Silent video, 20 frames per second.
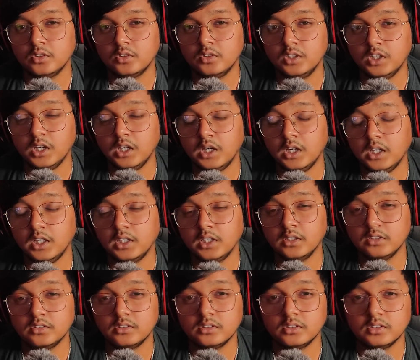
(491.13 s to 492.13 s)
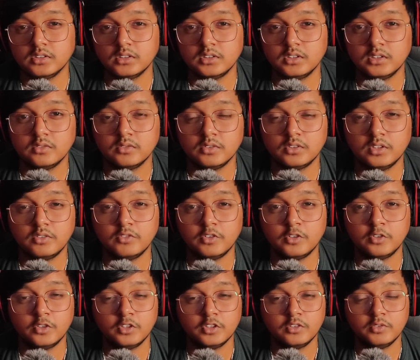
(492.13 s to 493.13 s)
yeah, I guess this was it for
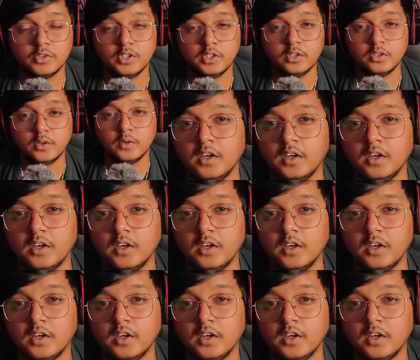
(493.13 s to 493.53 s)
today's video.